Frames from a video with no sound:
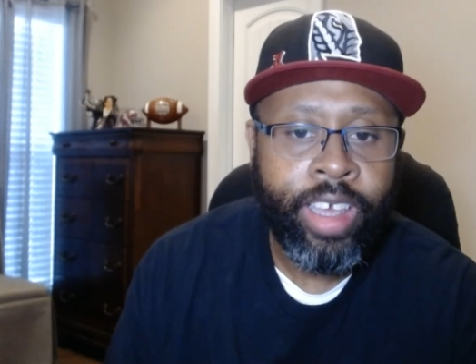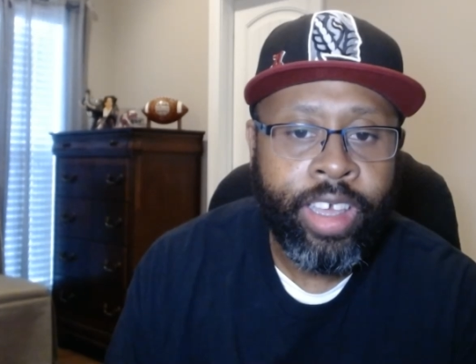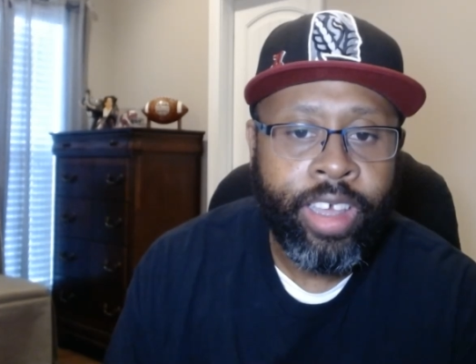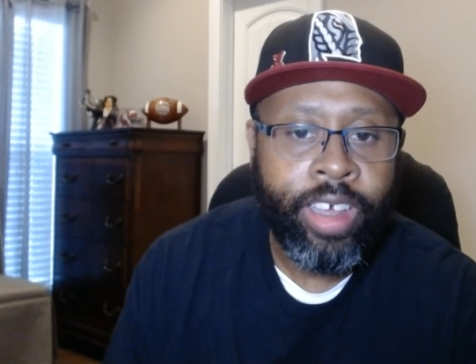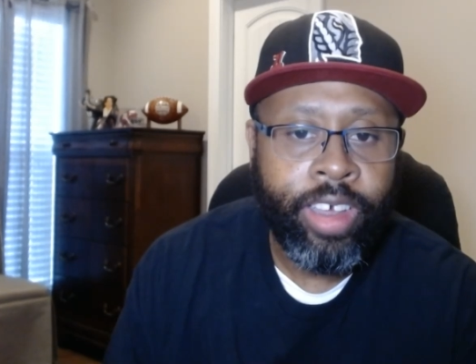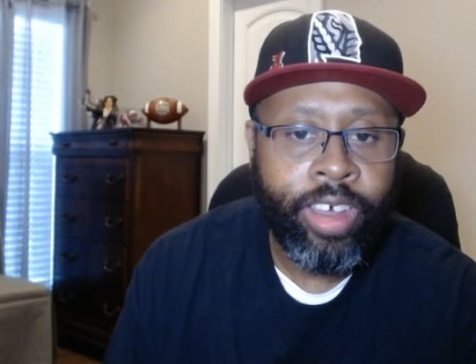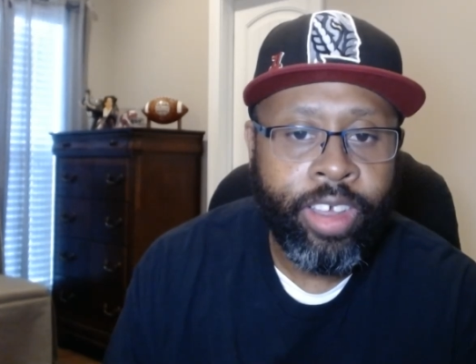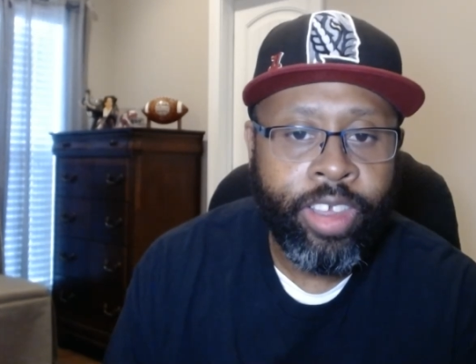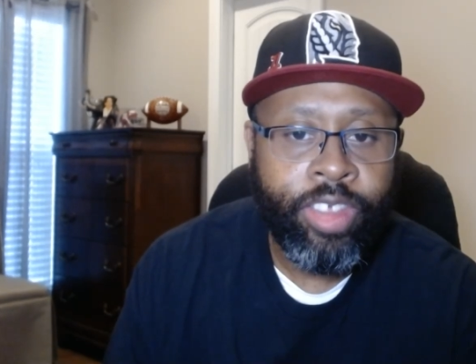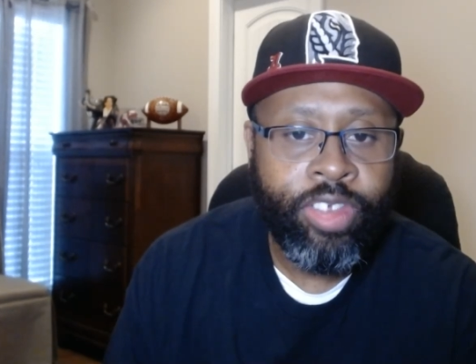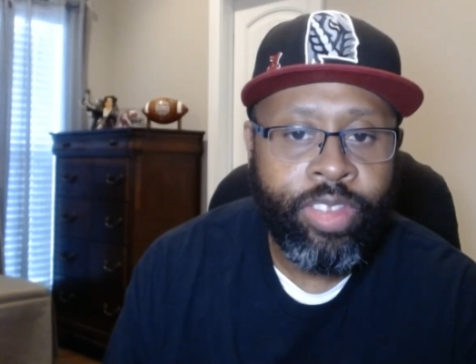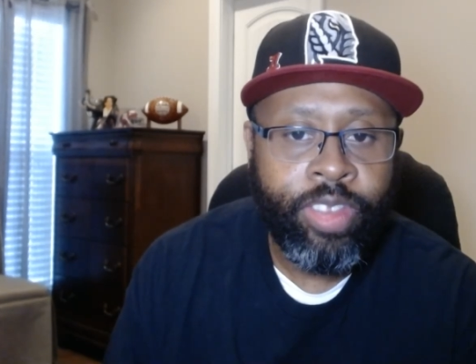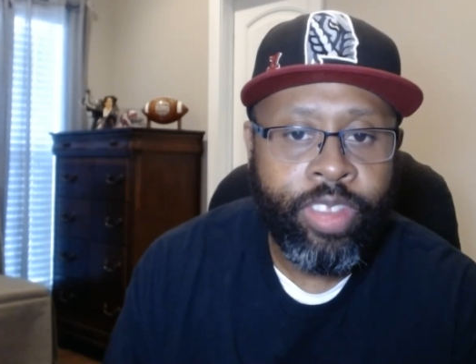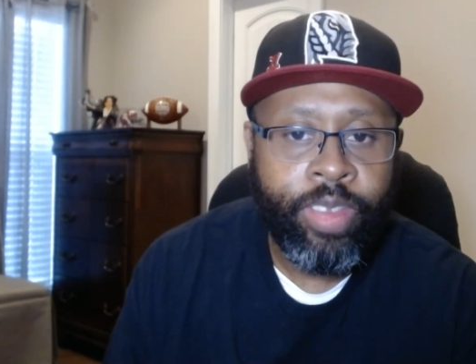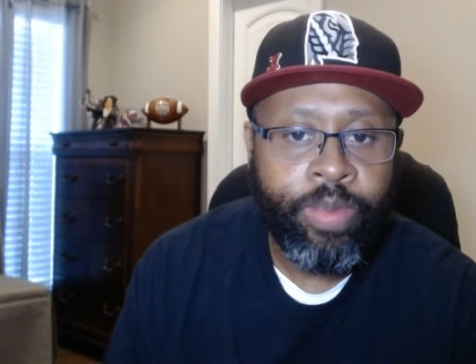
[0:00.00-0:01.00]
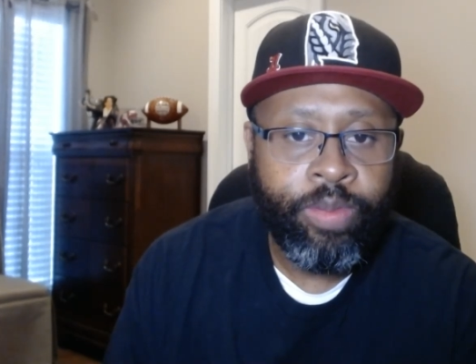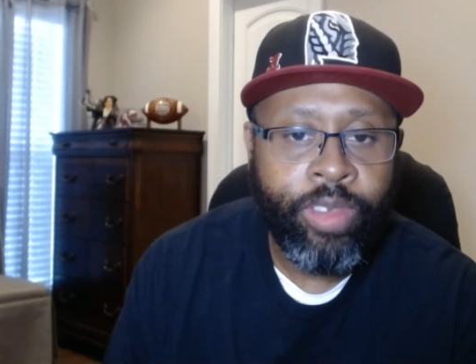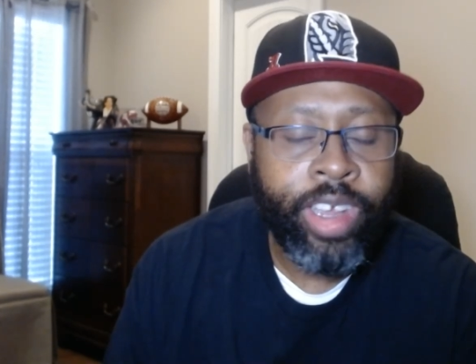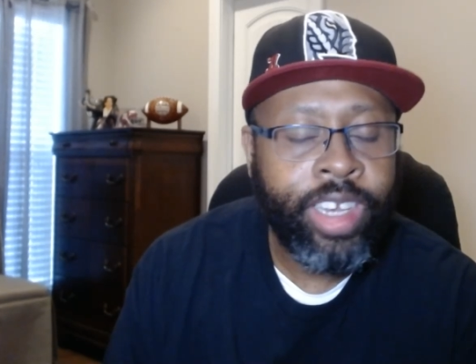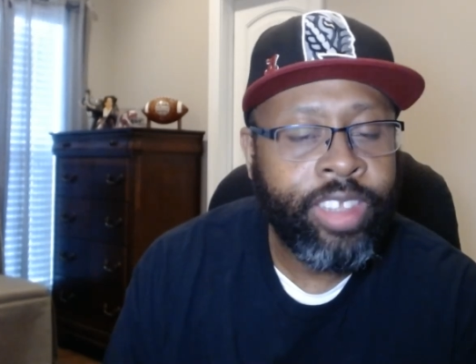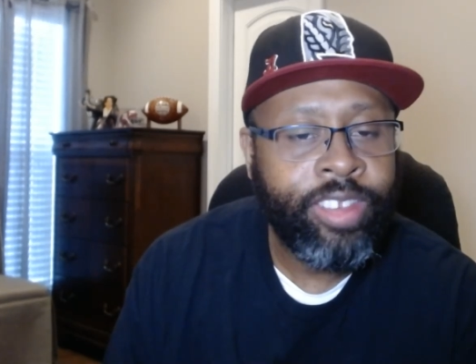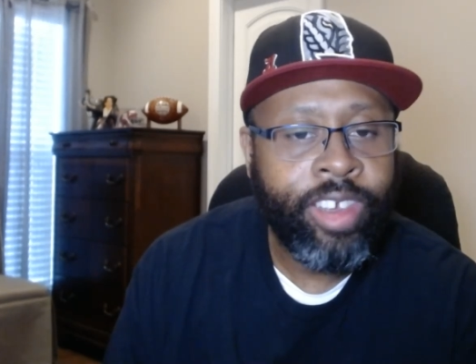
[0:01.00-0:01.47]
uh,
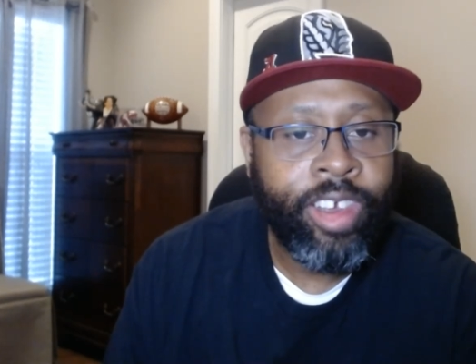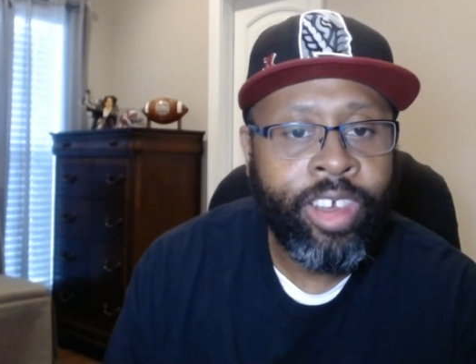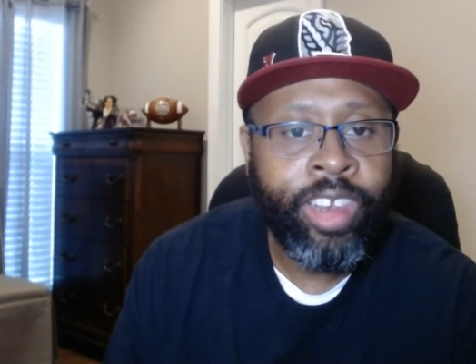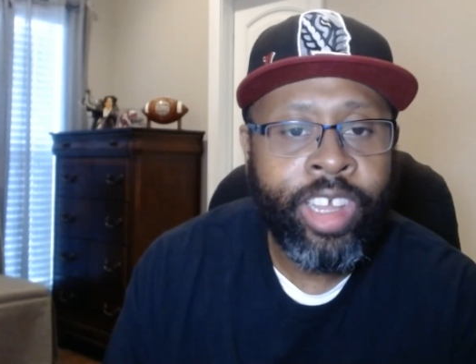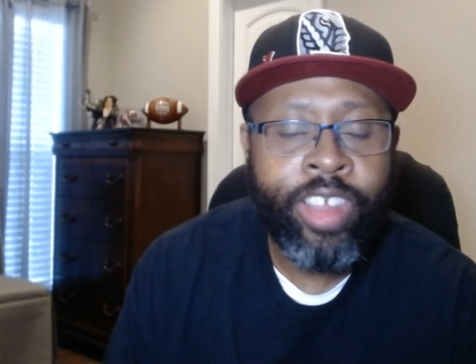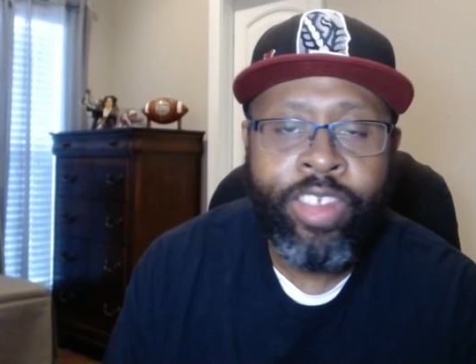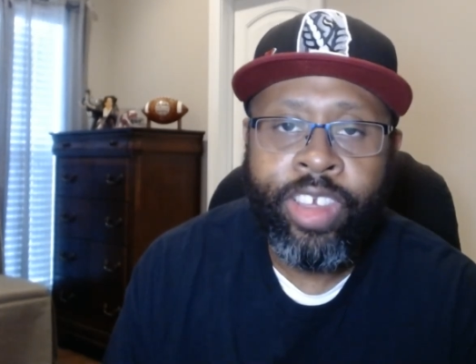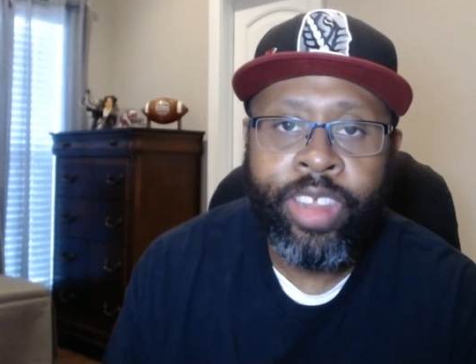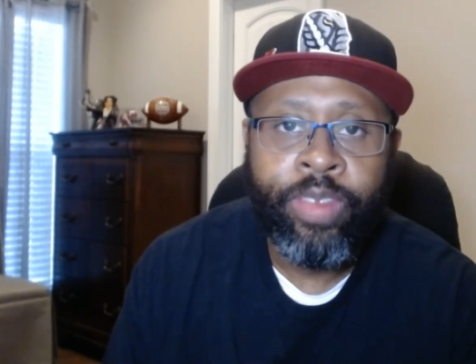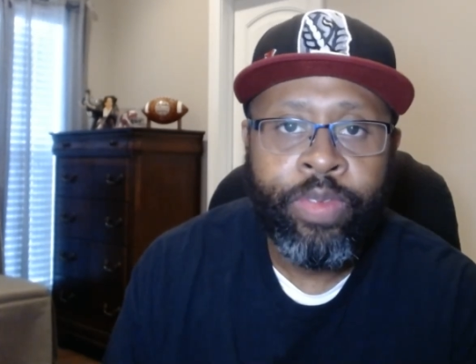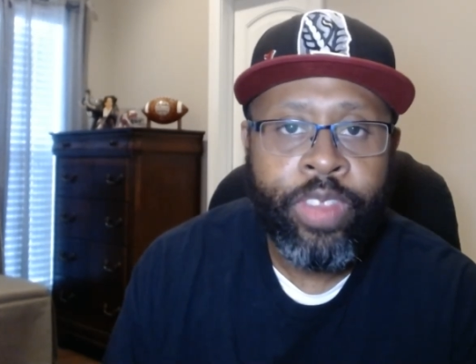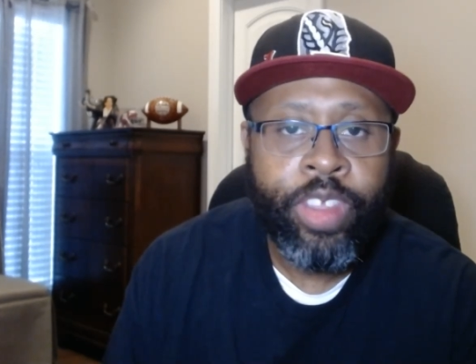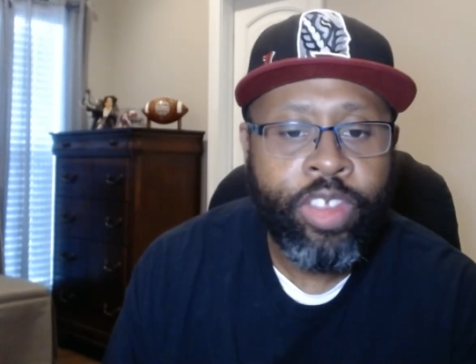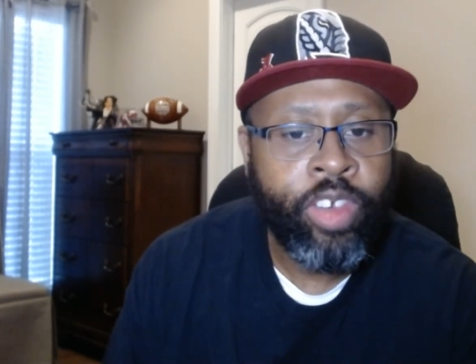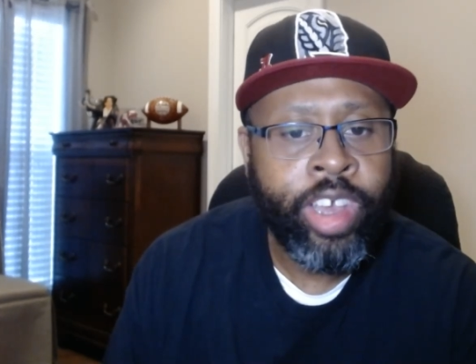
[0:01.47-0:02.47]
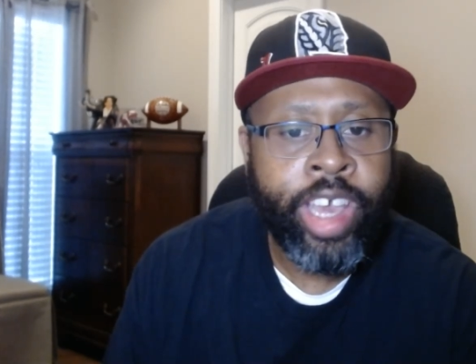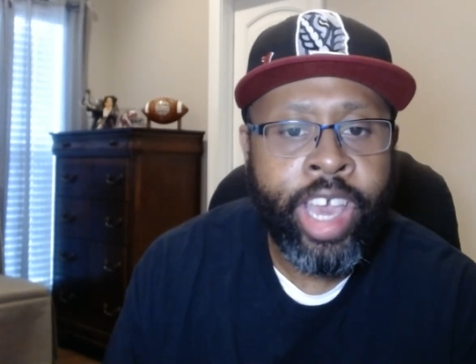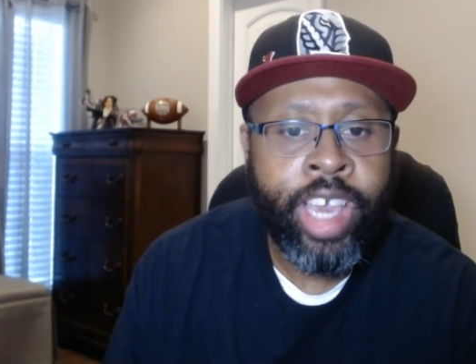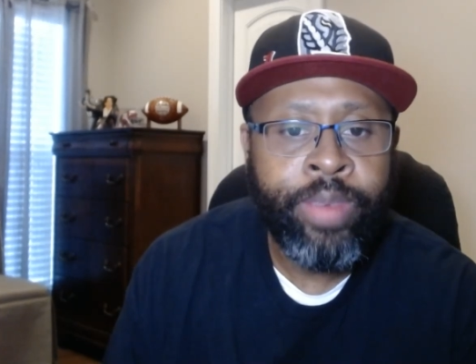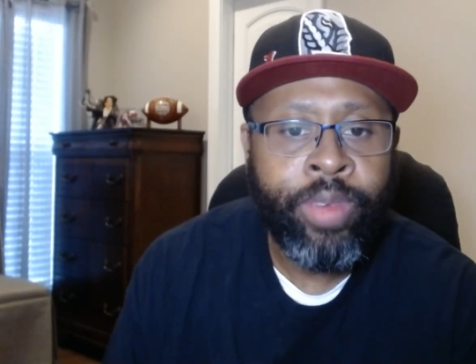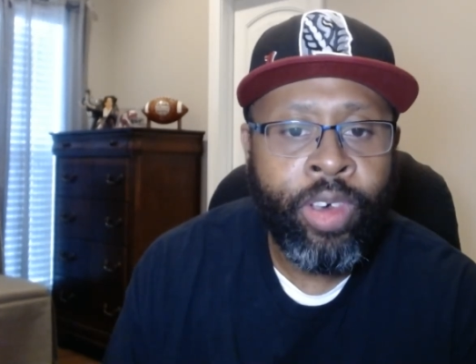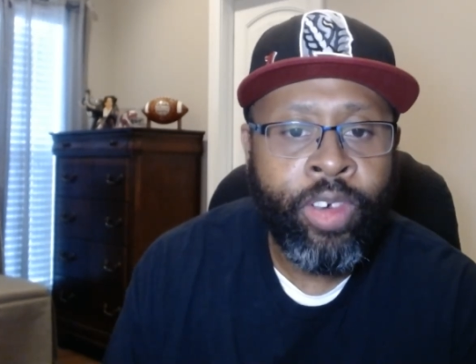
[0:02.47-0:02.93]
Brandon Turnage and Trey
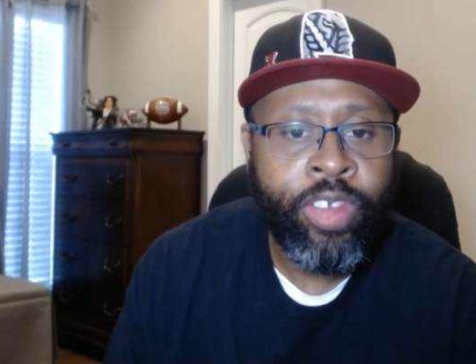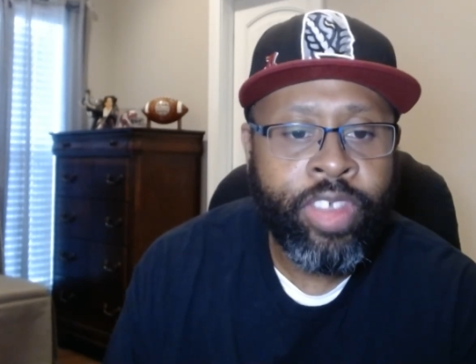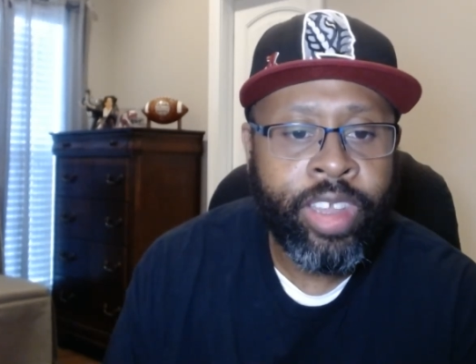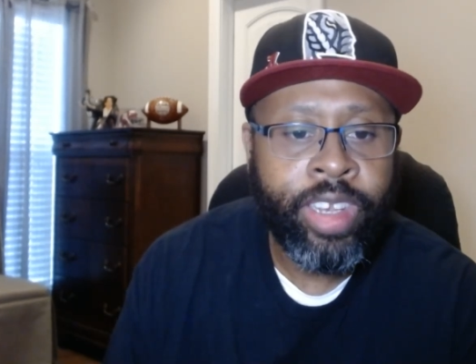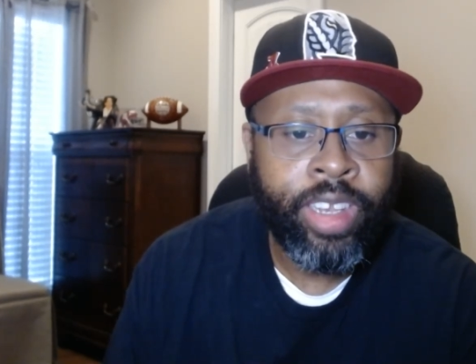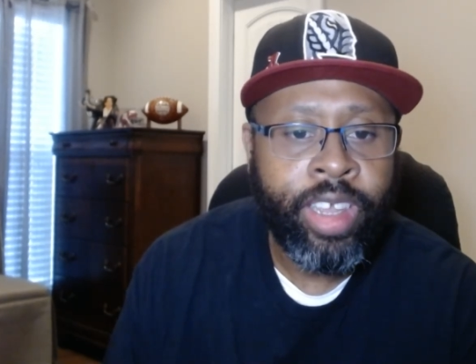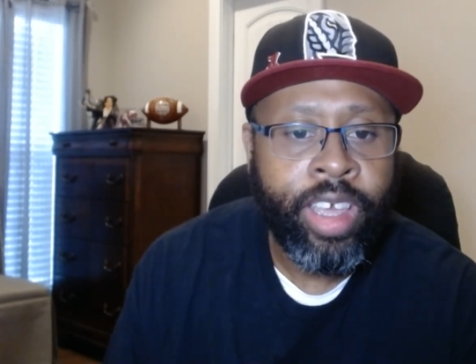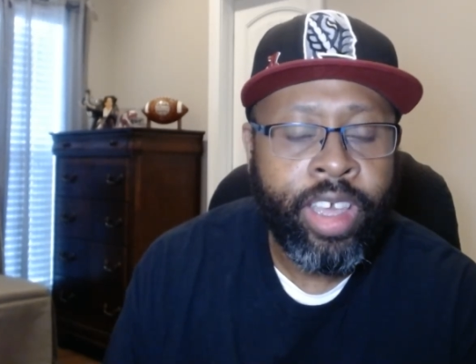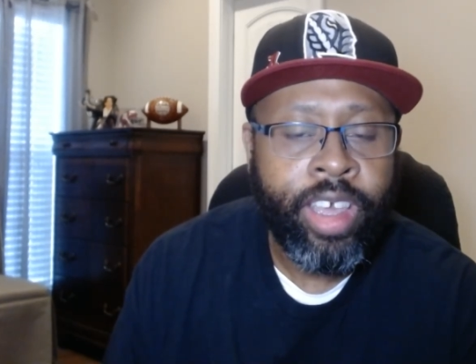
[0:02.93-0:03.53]
Amos and